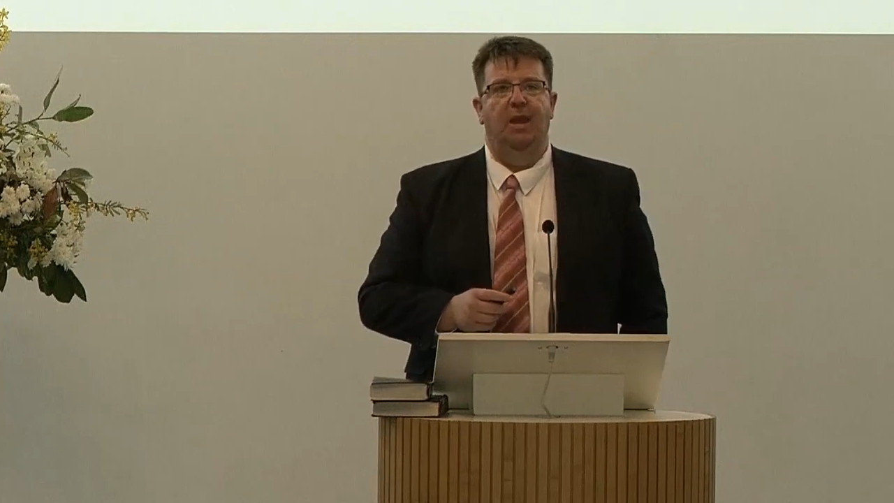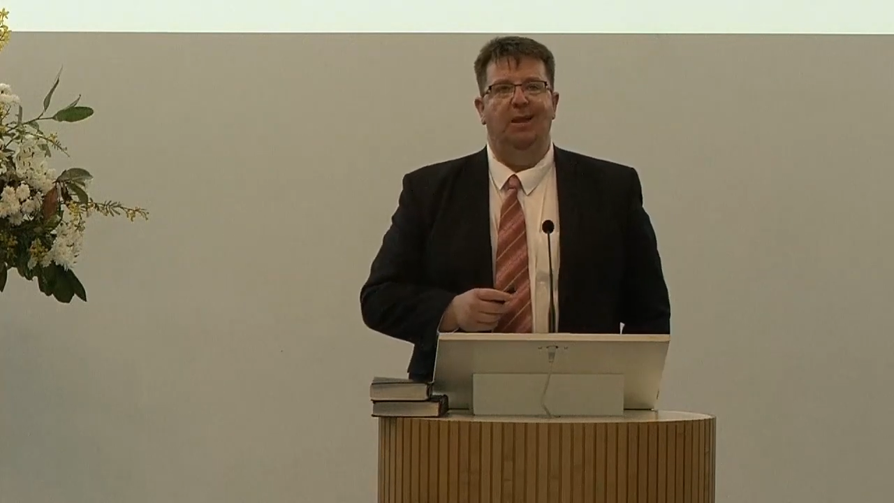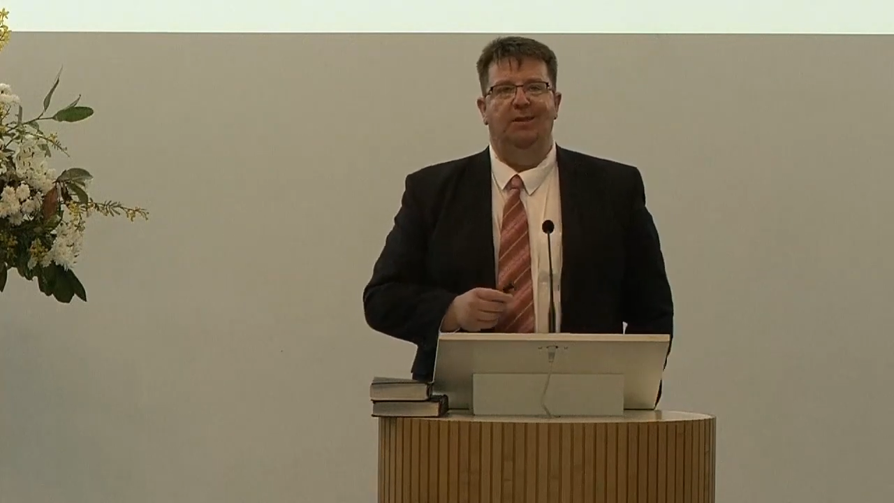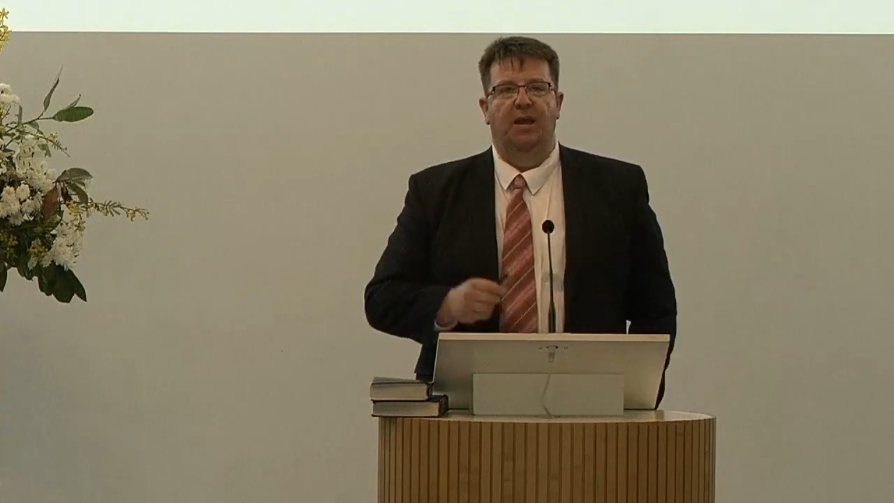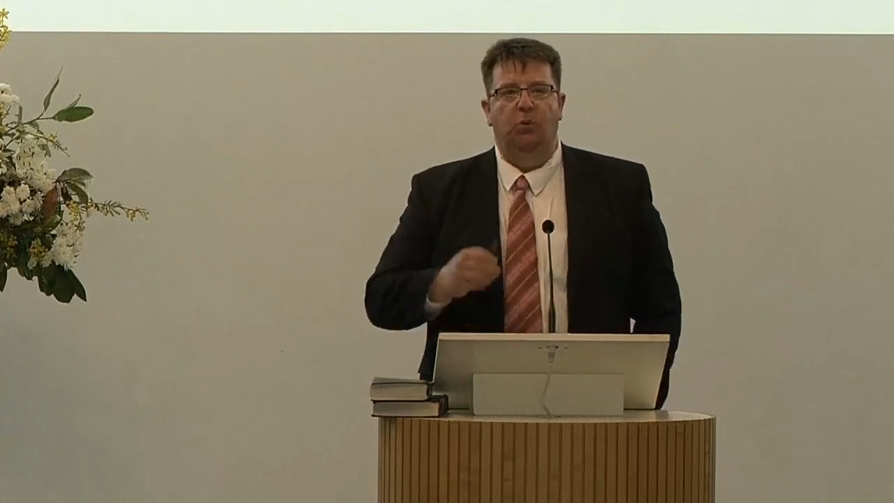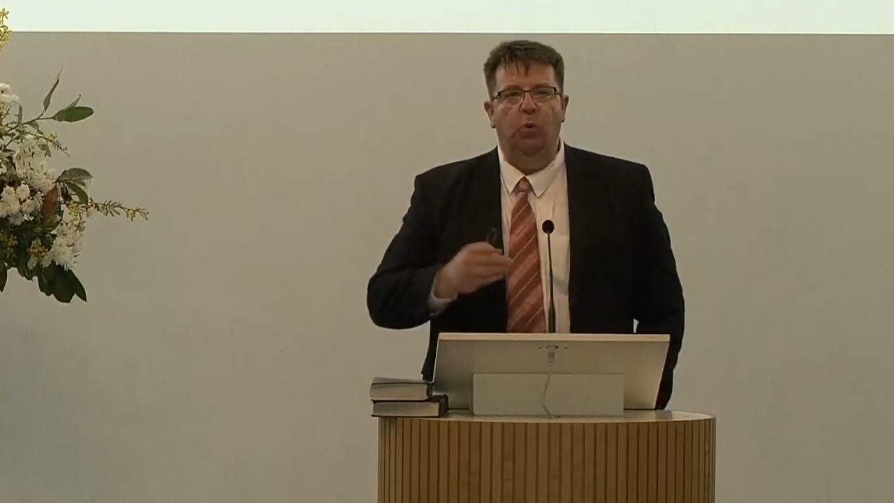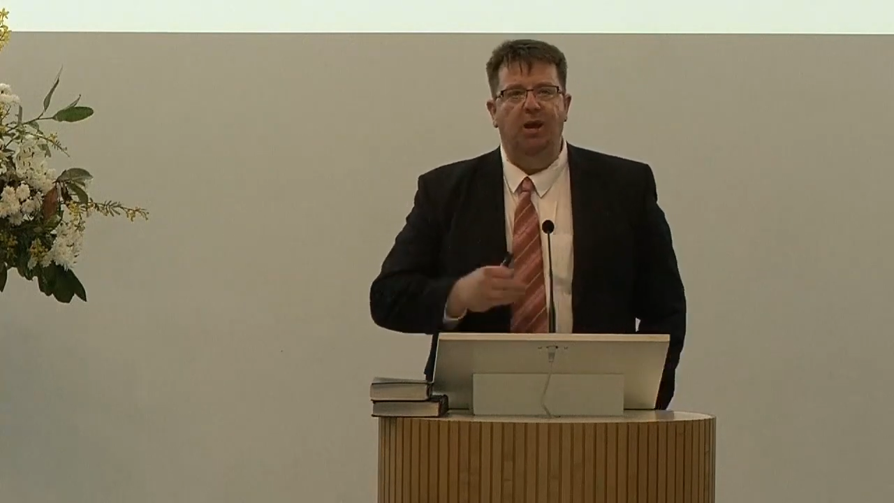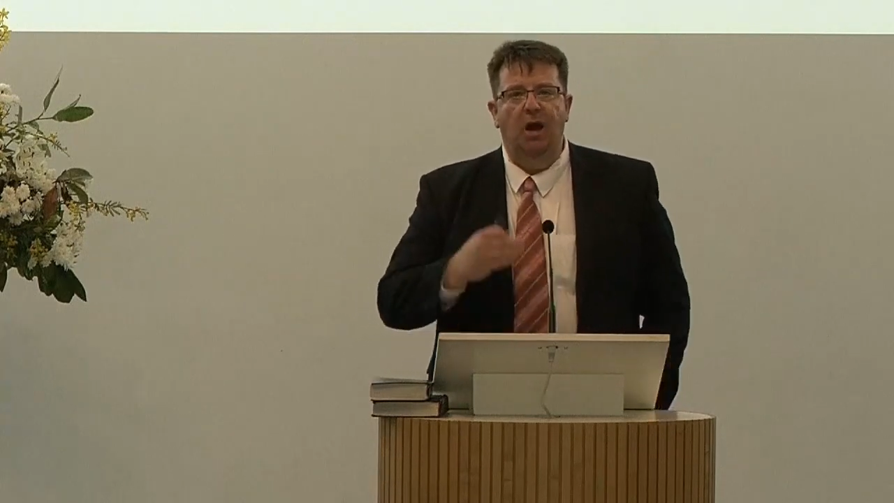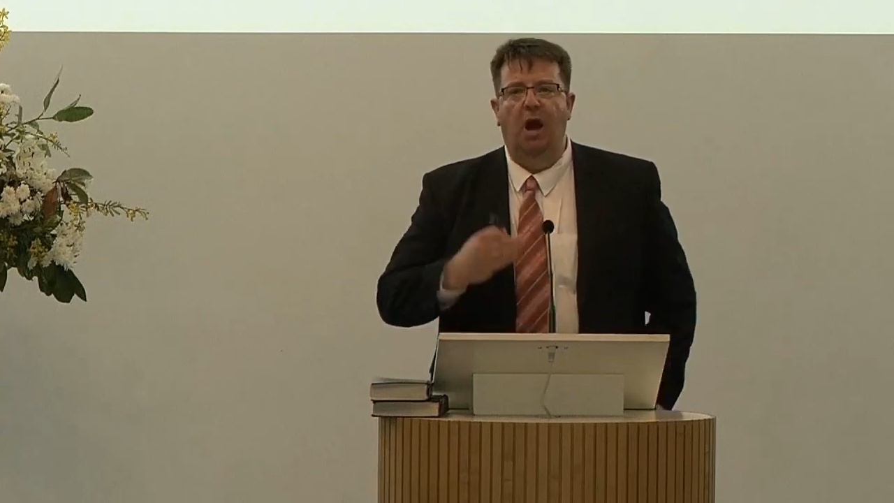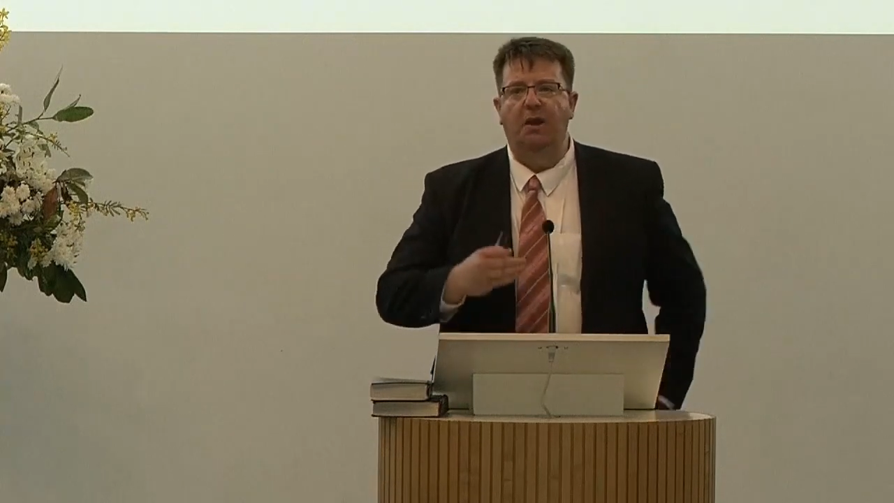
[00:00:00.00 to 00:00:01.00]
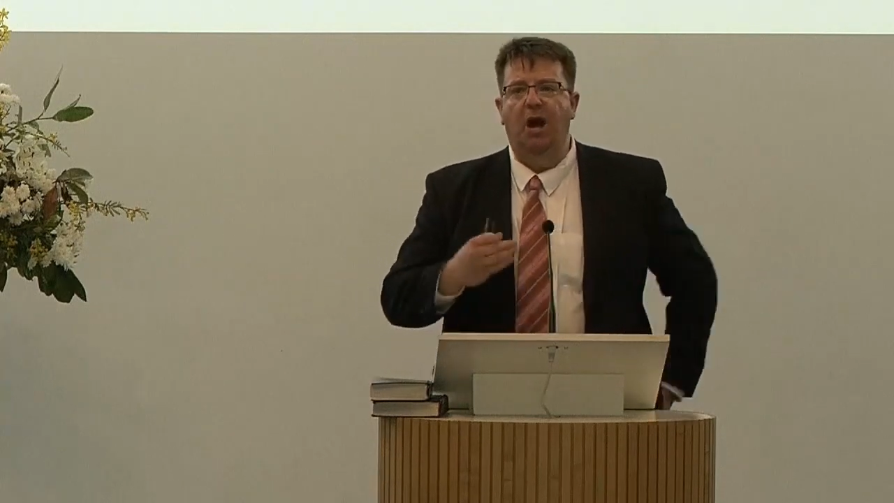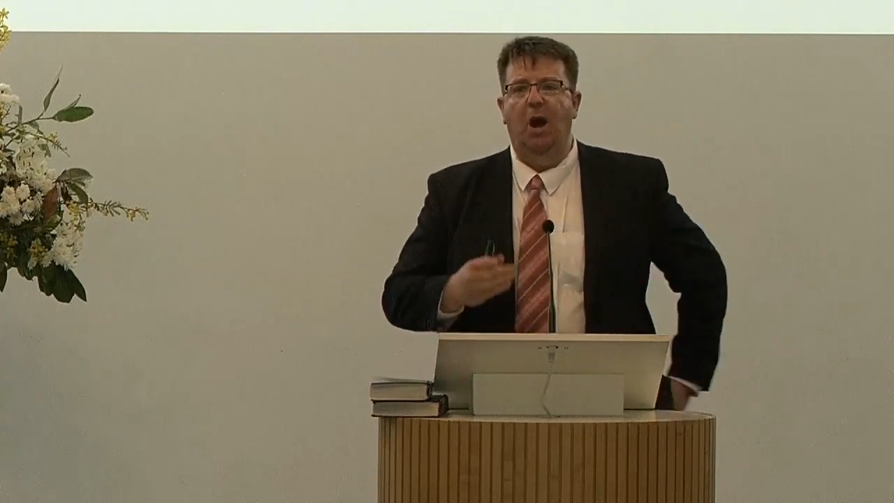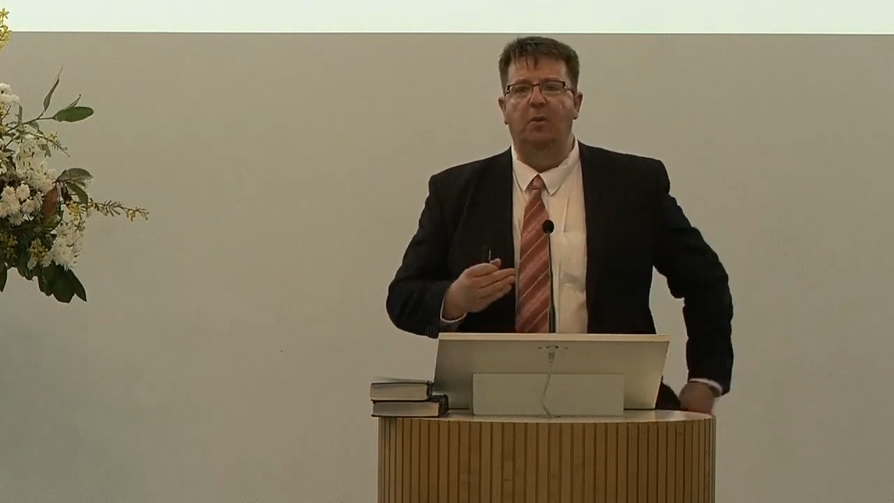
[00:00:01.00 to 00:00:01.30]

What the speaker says: that we are now in a